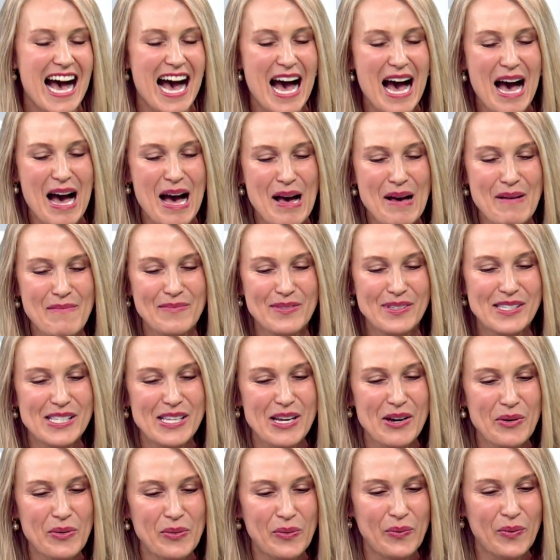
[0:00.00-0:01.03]
Um,
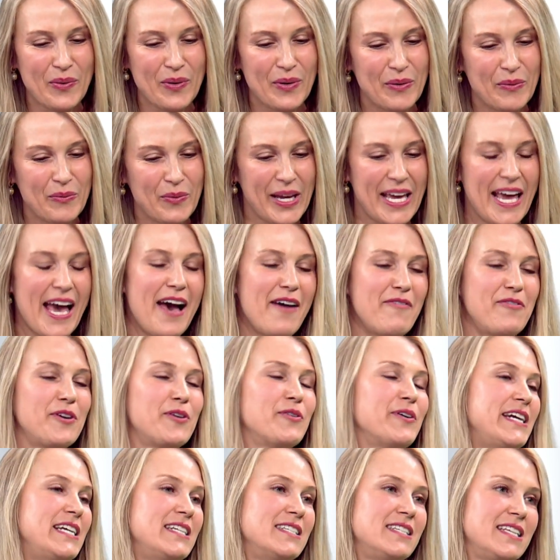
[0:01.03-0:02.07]
so we have a
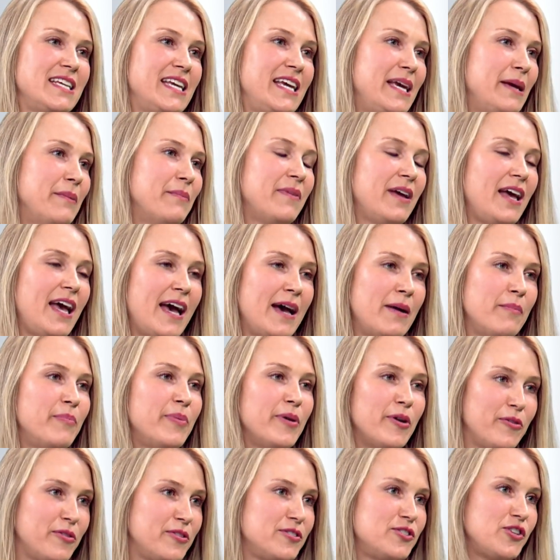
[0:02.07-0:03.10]
great team at
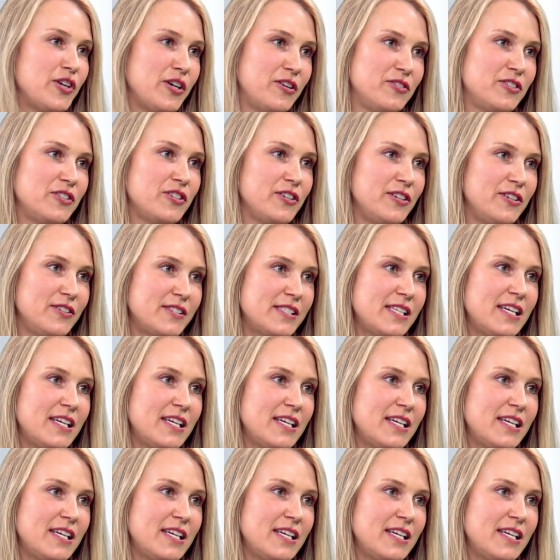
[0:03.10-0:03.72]
both shelters,